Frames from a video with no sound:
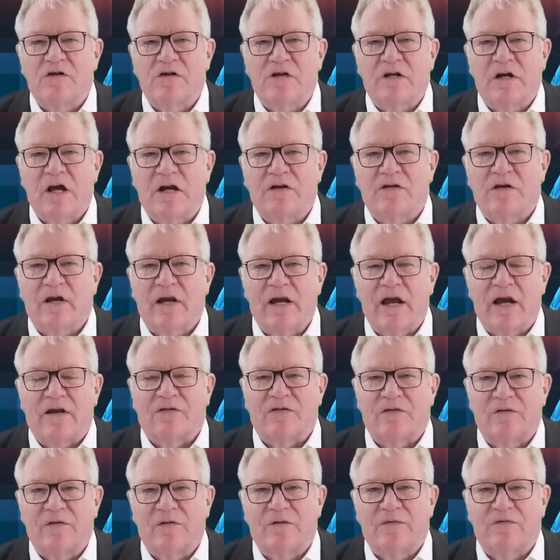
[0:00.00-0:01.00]
the
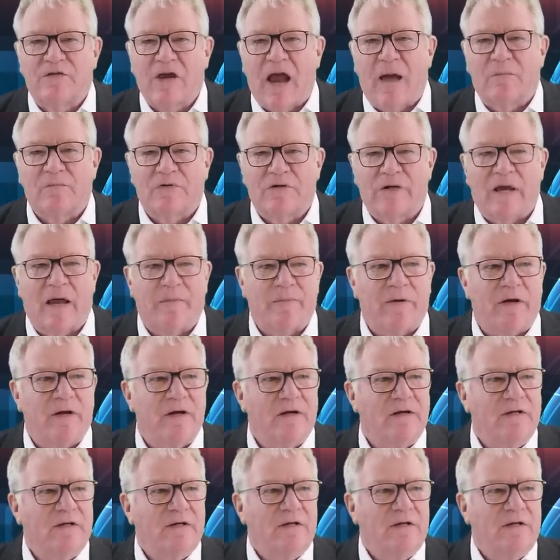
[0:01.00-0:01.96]
SAS, Jap slapping.